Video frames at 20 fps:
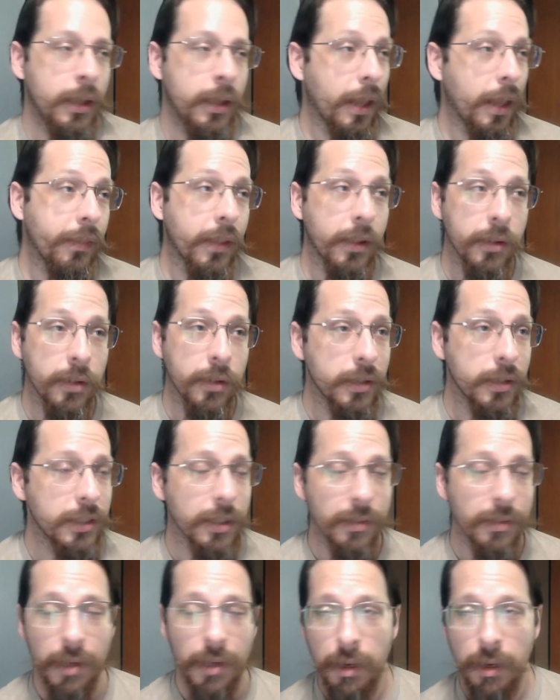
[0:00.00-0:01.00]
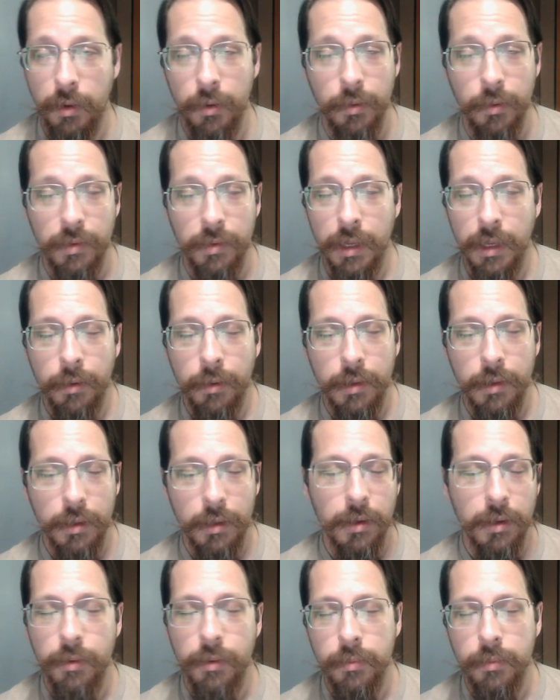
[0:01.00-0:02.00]
and then it just kind of goes down to,
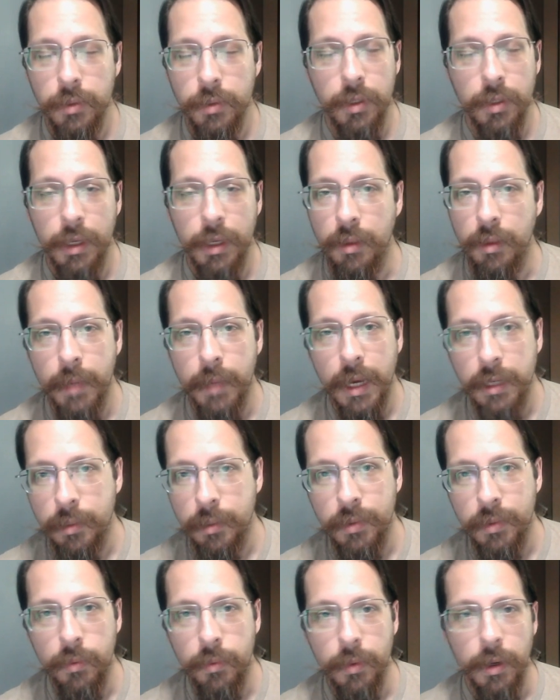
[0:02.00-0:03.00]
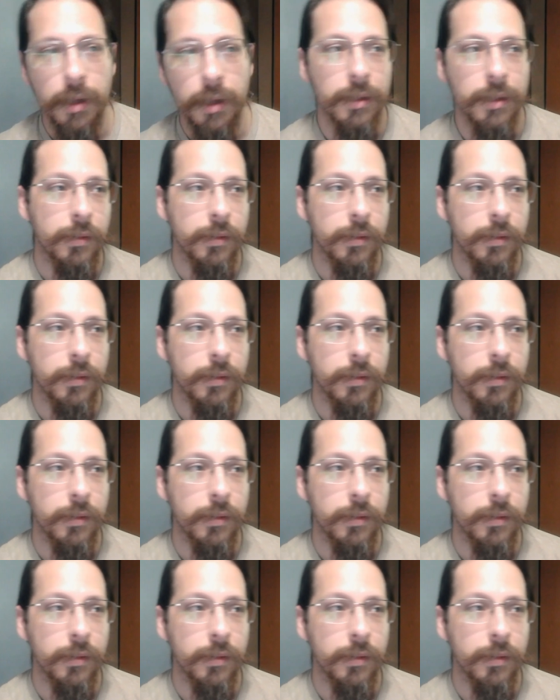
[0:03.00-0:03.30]
you know, do you get the matchups you want?